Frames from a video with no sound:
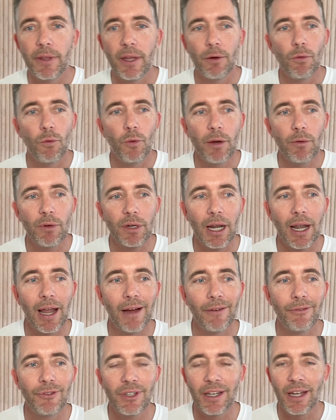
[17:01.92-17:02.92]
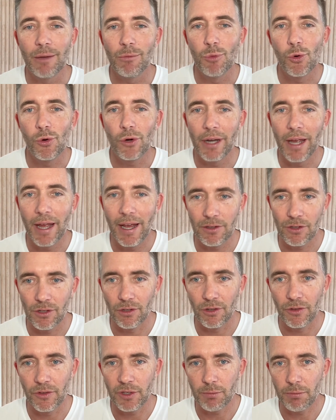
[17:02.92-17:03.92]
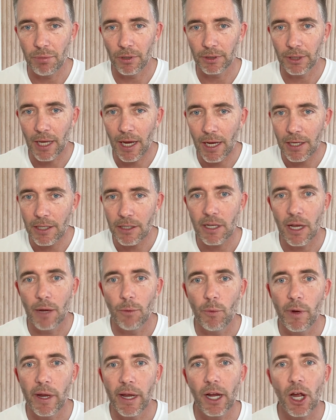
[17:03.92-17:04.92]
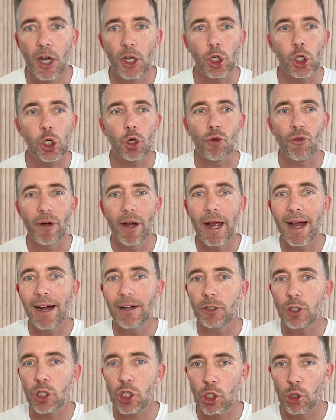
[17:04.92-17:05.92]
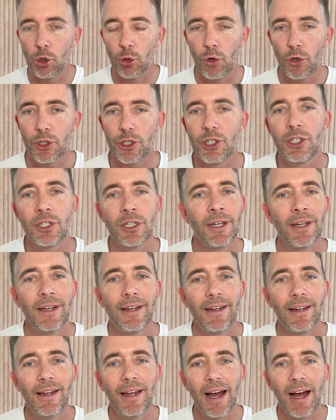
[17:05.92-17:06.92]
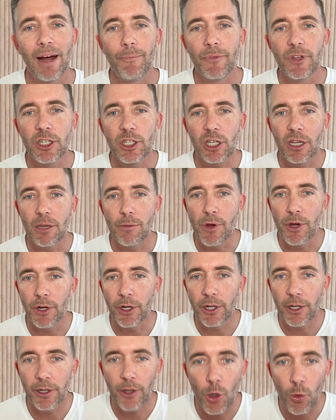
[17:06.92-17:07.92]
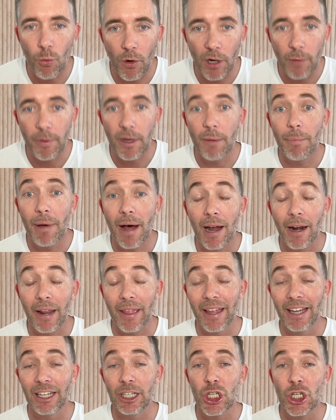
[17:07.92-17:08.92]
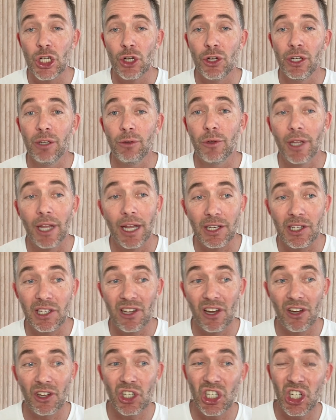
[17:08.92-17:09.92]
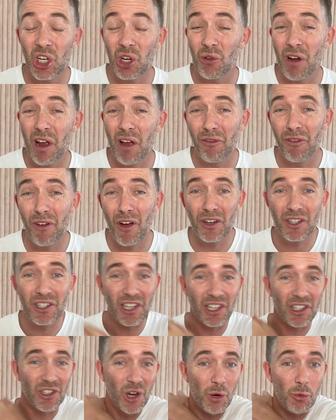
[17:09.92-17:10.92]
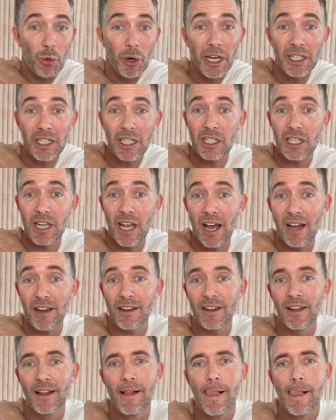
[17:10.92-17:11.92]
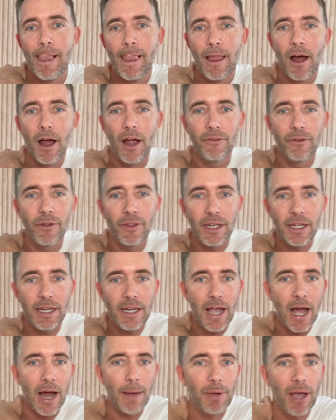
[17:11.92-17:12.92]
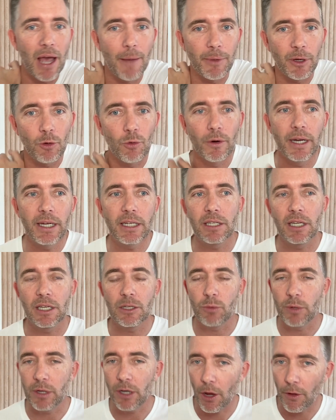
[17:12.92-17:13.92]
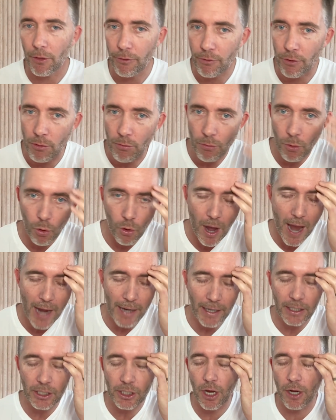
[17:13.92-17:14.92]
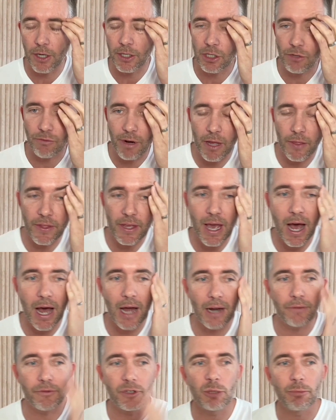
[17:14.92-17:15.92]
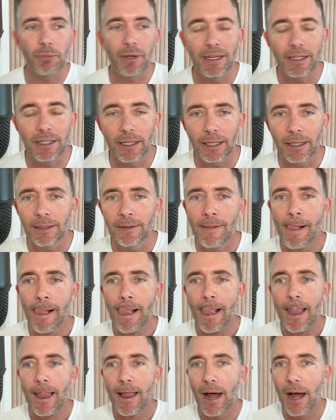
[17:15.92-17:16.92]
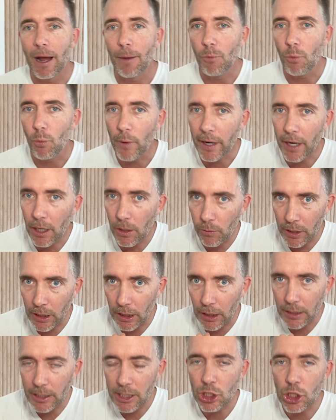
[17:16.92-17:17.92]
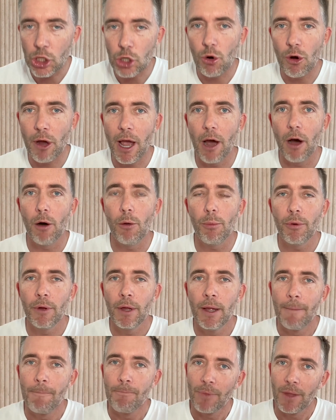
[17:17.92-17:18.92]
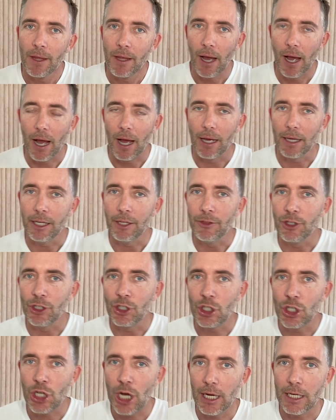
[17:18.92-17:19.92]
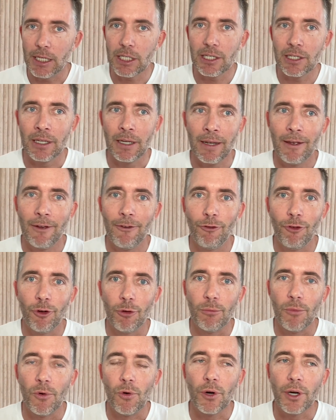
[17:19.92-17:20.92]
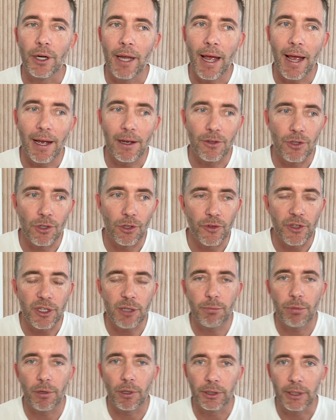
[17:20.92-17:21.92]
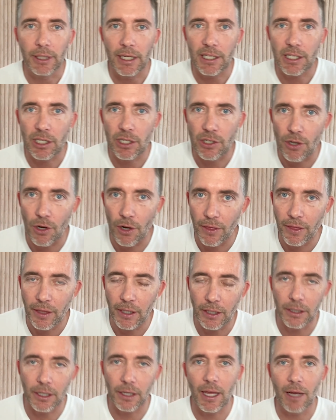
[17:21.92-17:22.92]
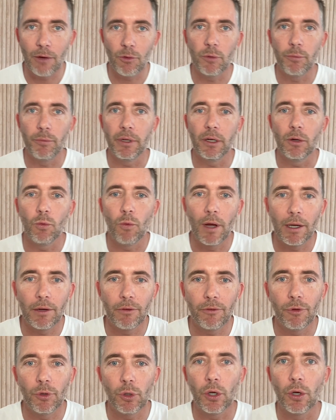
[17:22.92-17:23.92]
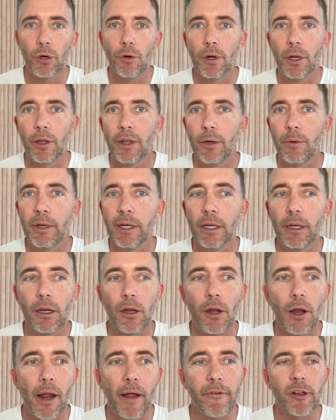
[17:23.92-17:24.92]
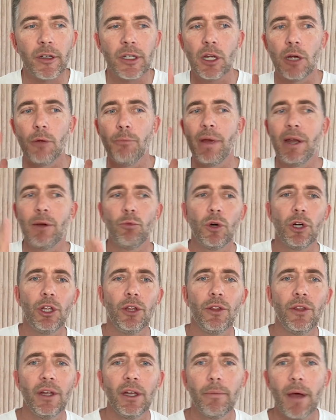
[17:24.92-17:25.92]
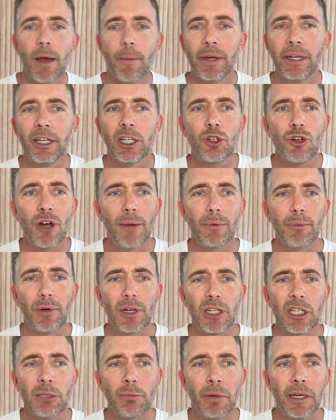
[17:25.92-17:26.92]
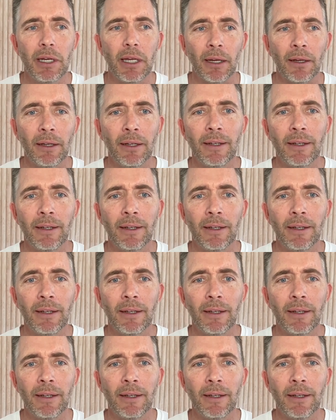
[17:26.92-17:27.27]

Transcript: that we would love to get Morgan Housel on this podcast, and we're going to crowdsource this community who want to be a part of that journey with us. So stick around, folks, as I read this out over the upcoming weeks as we go through more anecdotes around the art of spending. We're going to enlist your help in the chase for Morgan Housel on this podcast, because I think that would be a wonderful coup, and I think we get a lot out of it. So, Ben, what do you think about being entrapped by spending?